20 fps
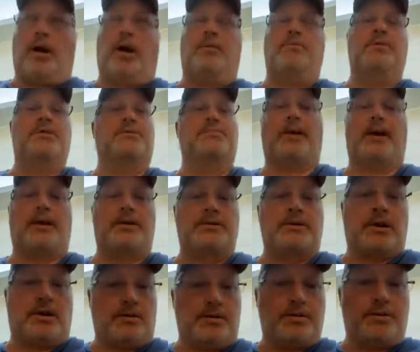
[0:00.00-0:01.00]
almost
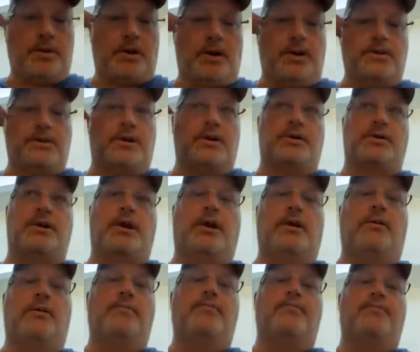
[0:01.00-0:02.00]
pass out with drowsiness.
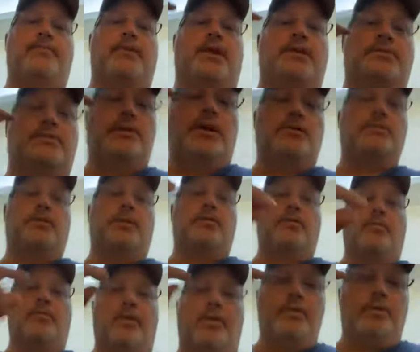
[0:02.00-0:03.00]
That's, those are the
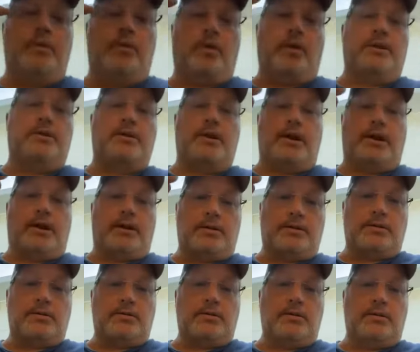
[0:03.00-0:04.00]
remote neural
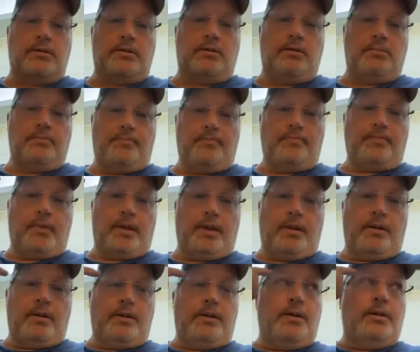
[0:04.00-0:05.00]
attacks.
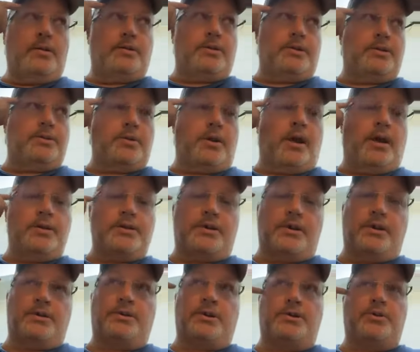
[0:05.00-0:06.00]
Using
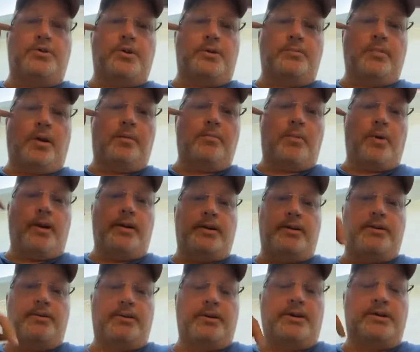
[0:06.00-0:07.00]
drowsiness to trick my brain
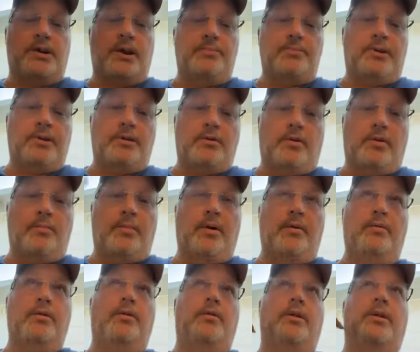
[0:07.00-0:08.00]
into accepting the
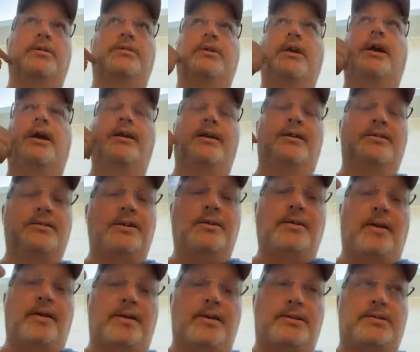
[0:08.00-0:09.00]
remote neural attack. That's
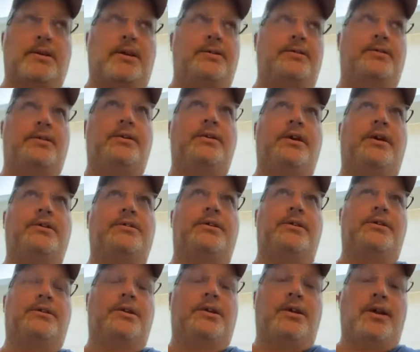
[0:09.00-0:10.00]
theta state, T H
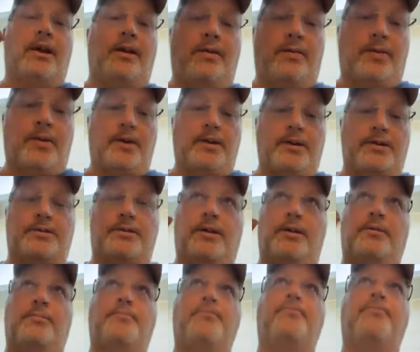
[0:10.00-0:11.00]
E T A, theta state.